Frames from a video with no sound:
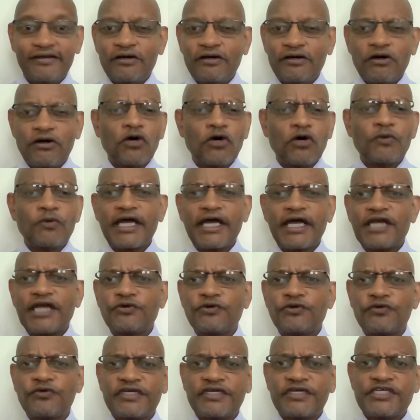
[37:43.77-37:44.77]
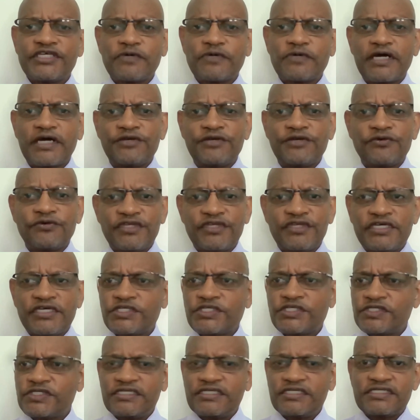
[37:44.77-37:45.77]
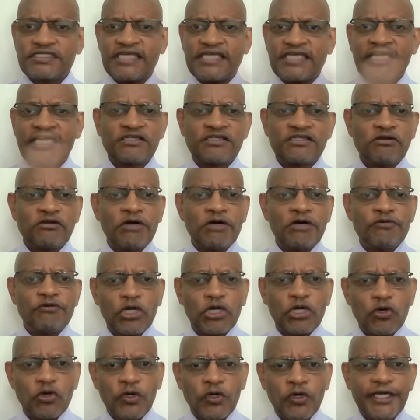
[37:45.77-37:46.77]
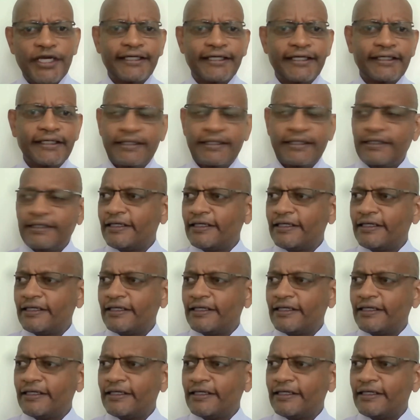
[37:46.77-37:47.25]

Oh, we can do this, we can do this. This is actually where we are going.